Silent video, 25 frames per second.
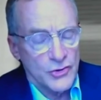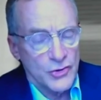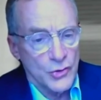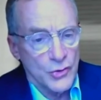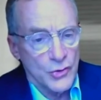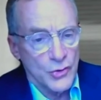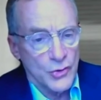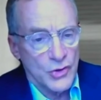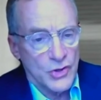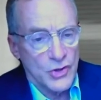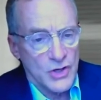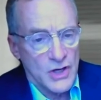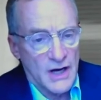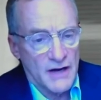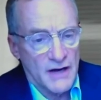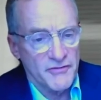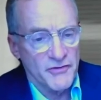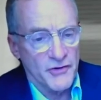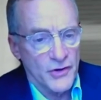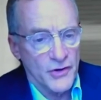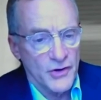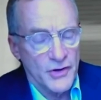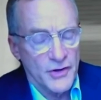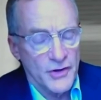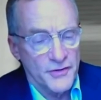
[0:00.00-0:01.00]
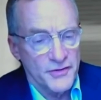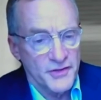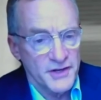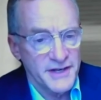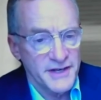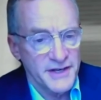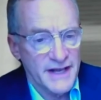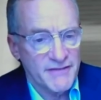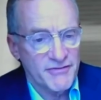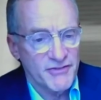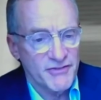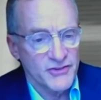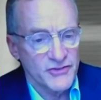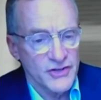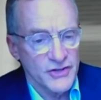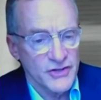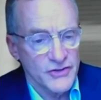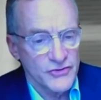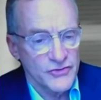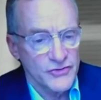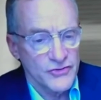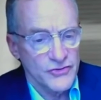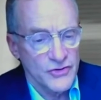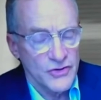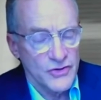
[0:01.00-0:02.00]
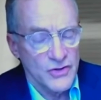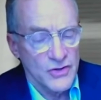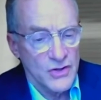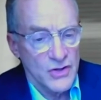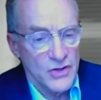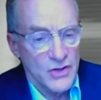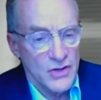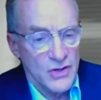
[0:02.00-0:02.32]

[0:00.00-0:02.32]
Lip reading: to cover the deficits